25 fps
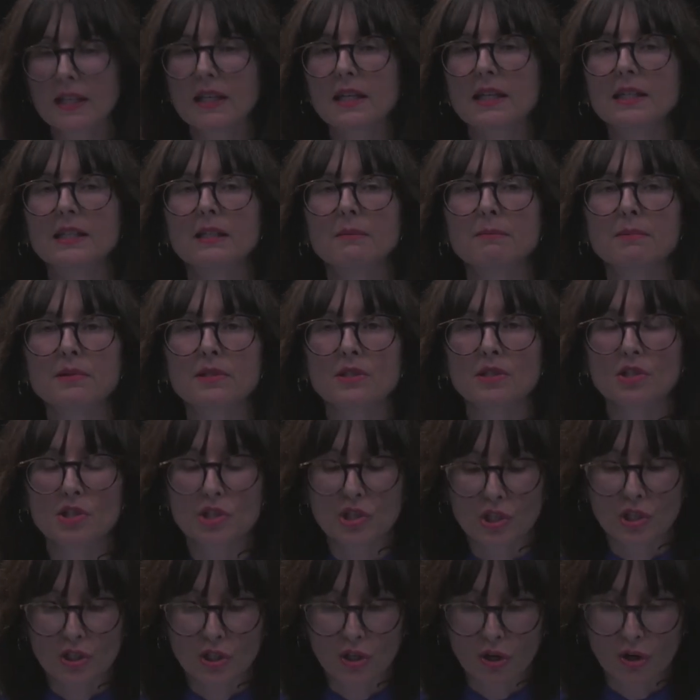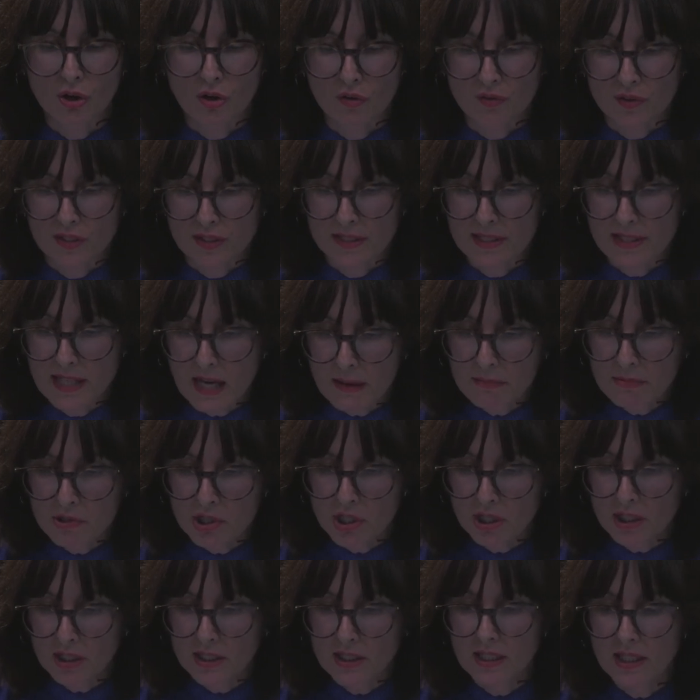in the position of the
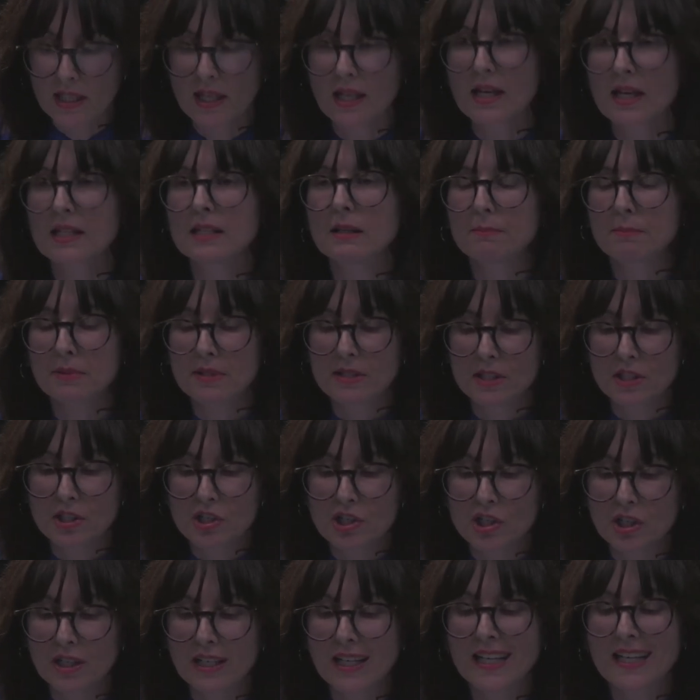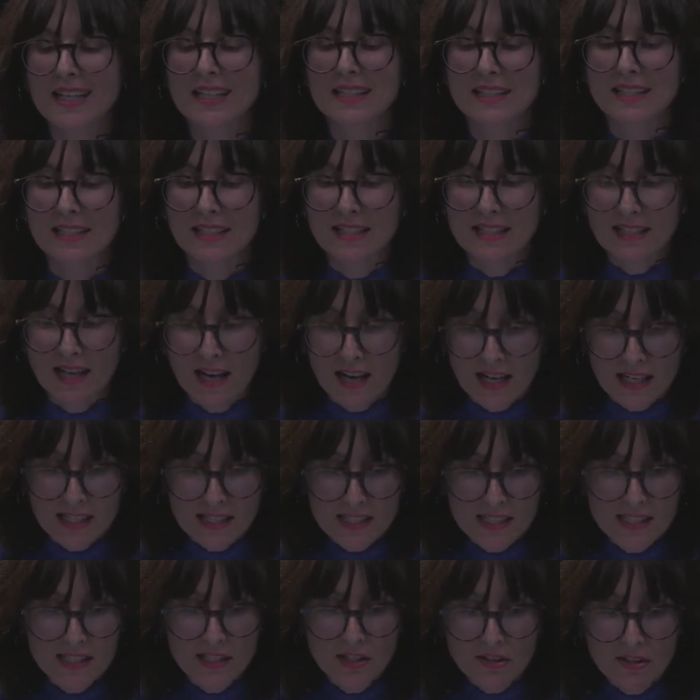subject, the position
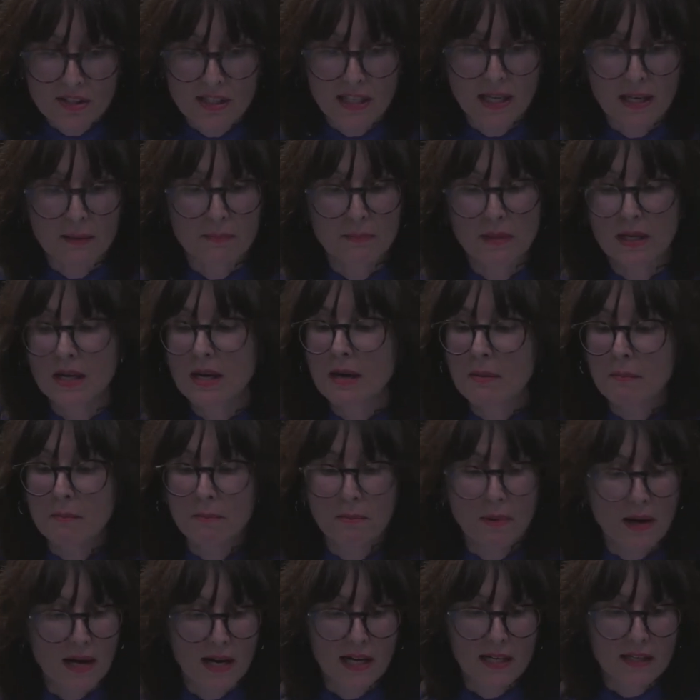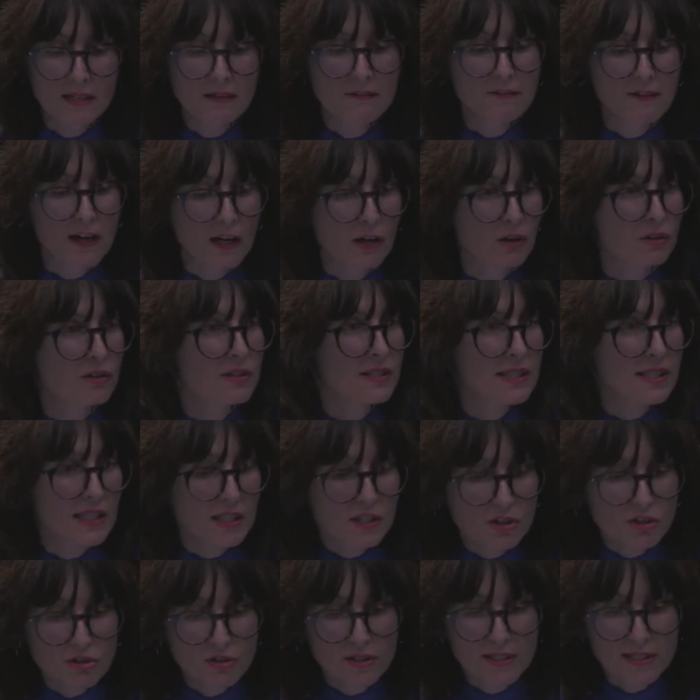denied to them by
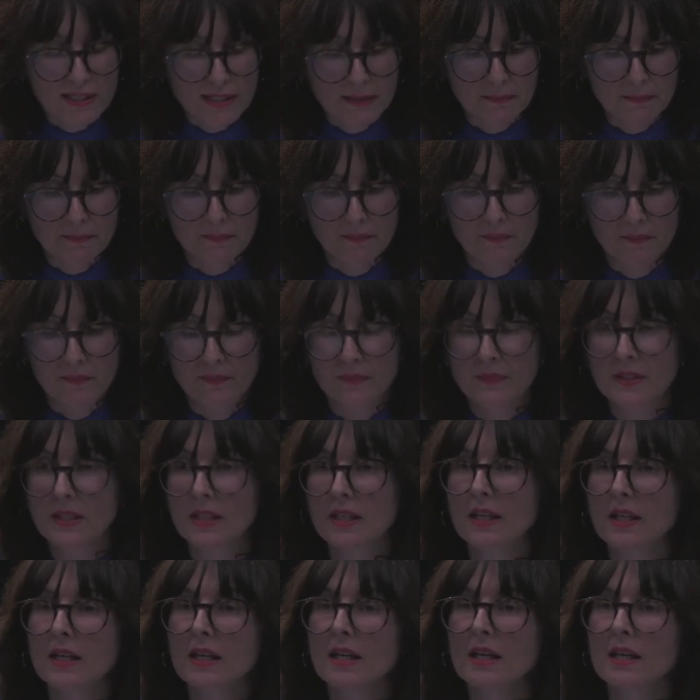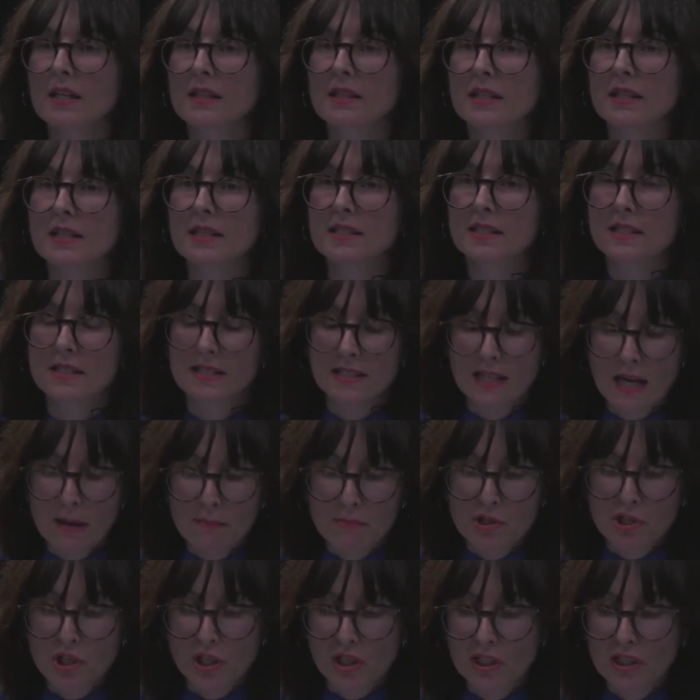phallogocentrism. This
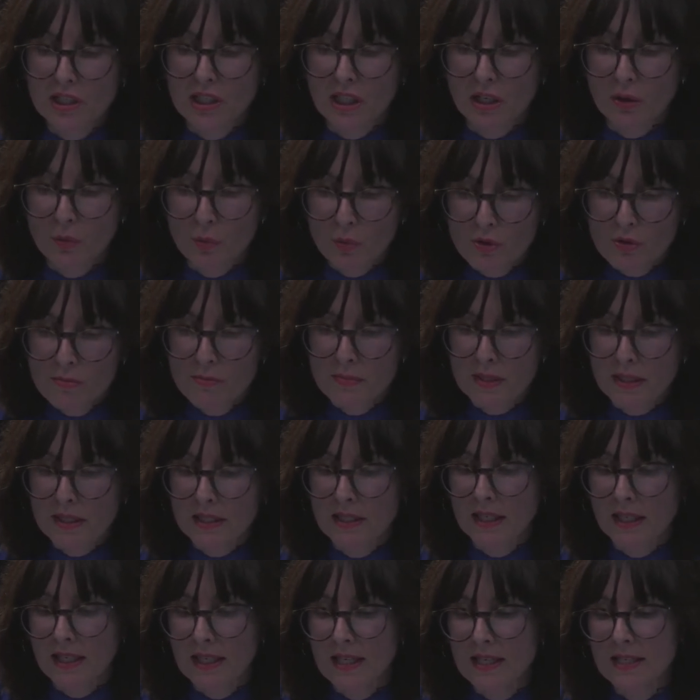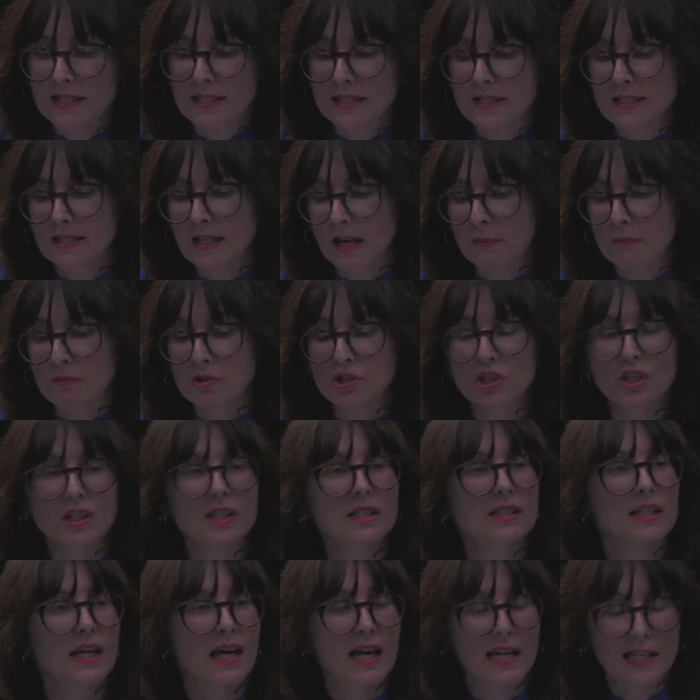subject woman is the
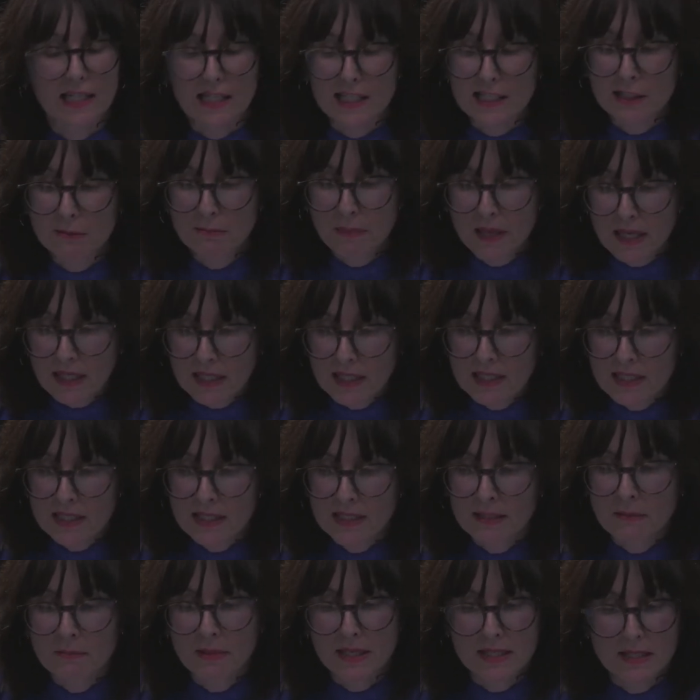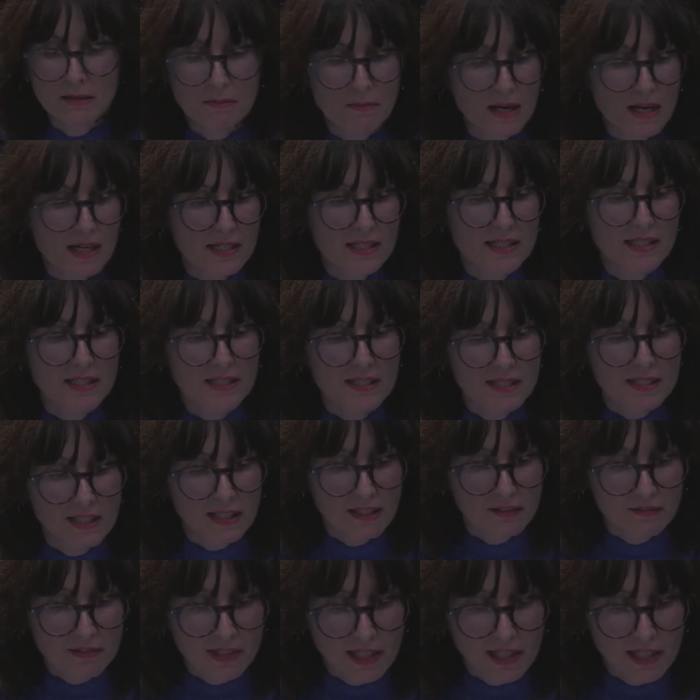subject unexpected by the master-slave